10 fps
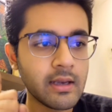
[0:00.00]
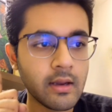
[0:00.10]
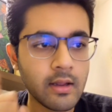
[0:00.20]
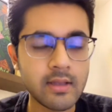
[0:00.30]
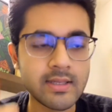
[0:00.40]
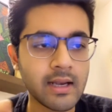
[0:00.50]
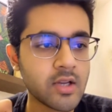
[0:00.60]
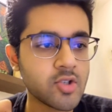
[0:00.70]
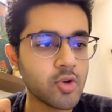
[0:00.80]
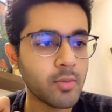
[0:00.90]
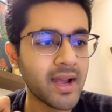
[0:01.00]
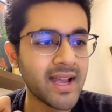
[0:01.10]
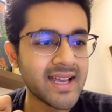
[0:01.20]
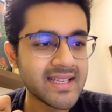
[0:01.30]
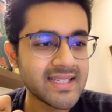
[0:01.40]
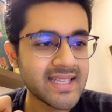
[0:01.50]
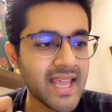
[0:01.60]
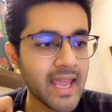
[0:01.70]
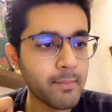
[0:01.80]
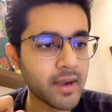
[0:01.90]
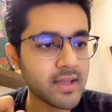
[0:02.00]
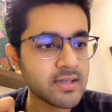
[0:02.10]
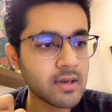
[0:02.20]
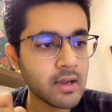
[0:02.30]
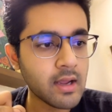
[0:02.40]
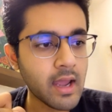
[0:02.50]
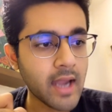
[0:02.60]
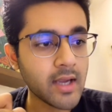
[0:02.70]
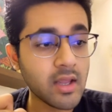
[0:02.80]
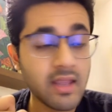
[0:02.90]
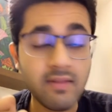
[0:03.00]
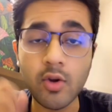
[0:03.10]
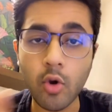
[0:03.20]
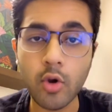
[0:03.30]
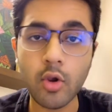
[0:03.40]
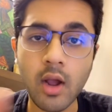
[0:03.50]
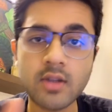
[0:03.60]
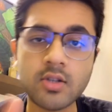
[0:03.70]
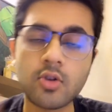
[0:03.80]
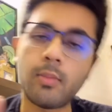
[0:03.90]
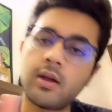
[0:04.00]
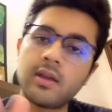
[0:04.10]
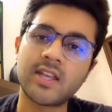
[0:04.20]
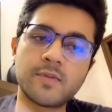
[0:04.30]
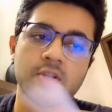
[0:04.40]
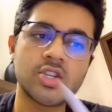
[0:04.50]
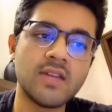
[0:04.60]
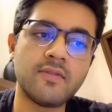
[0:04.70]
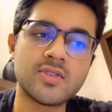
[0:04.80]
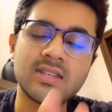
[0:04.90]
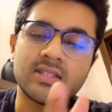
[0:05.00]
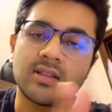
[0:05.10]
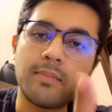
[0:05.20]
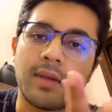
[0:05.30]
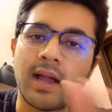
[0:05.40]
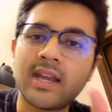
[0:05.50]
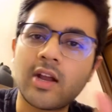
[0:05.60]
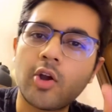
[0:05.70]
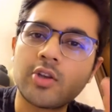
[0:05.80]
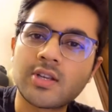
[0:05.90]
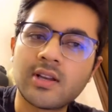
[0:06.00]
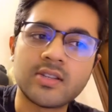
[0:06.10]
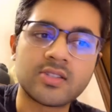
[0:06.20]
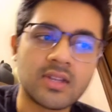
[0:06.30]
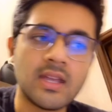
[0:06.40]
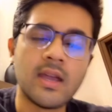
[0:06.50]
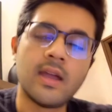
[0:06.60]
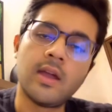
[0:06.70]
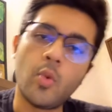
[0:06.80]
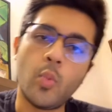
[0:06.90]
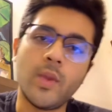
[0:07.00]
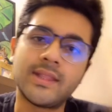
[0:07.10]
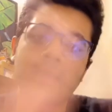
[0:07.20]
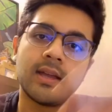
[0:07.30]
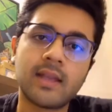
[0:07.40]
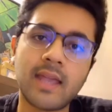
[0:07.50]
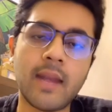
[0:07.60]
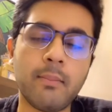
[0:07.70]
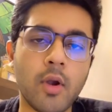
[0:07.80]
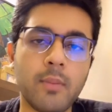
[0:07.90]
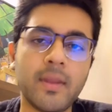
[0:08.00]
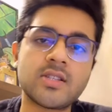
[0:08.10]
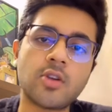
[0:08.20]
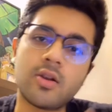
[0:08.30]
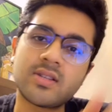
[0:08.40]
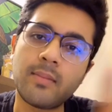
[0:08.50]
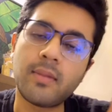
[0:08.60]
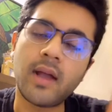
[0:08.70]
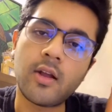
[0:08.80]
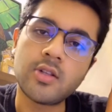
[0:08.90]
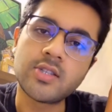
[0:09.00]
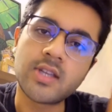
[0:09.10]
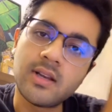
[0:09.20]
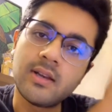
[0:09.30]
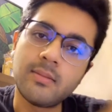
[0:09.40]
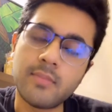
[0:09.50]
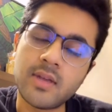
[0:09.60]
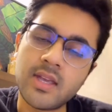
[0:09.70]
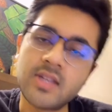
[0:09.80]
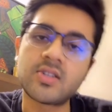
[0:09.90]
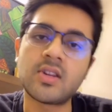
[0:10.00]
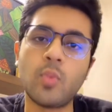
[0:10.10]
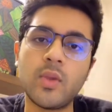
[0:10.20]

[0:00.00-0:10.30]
cell carcinoma, CA breast, and even choriocarcinoma, especially if you see some gynecological history with cannonball mets or some gynecological history with